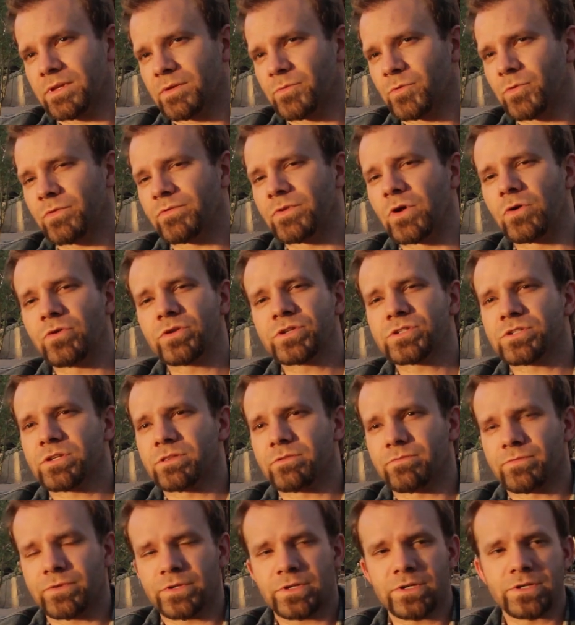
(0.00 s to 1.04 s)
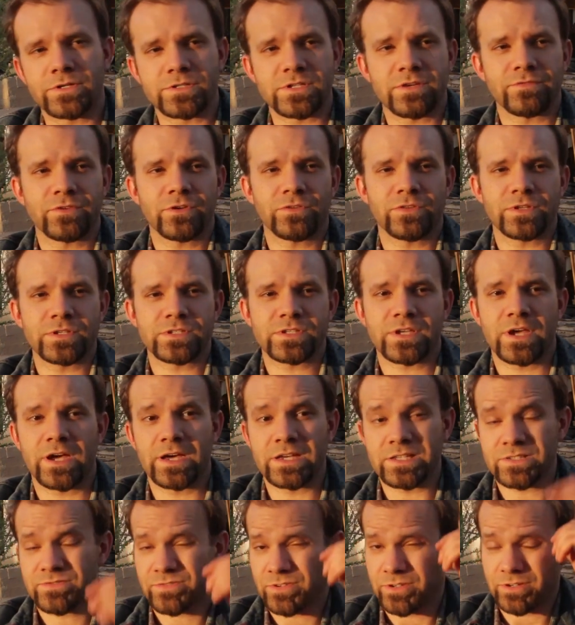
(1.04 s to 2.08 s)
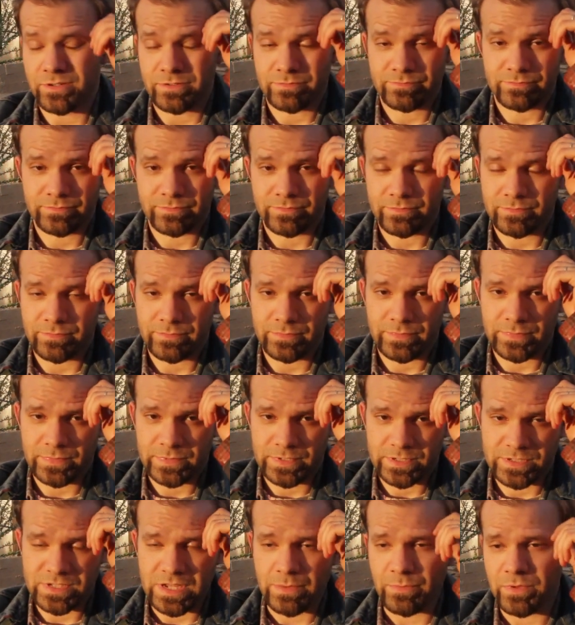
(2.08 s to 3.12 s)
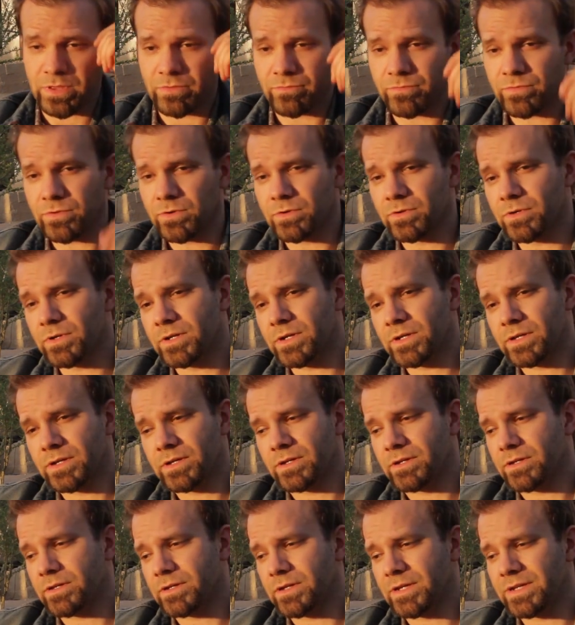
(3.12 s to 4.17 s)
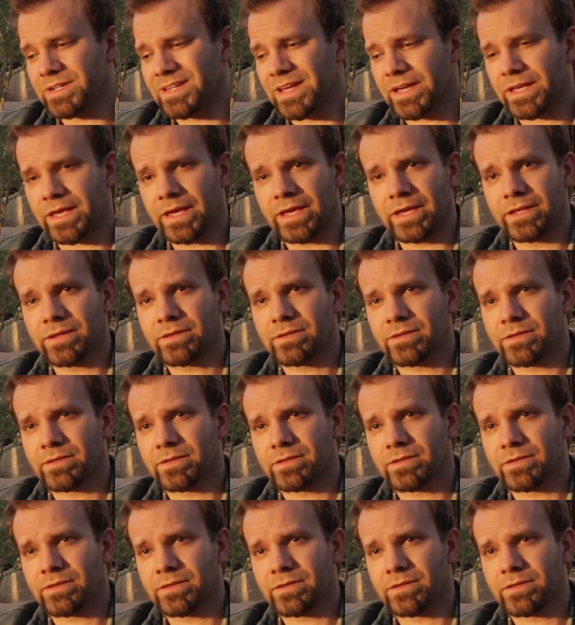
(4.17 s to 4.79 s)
I mean, we've known each other for years. I've known these guys for some of them for a decade,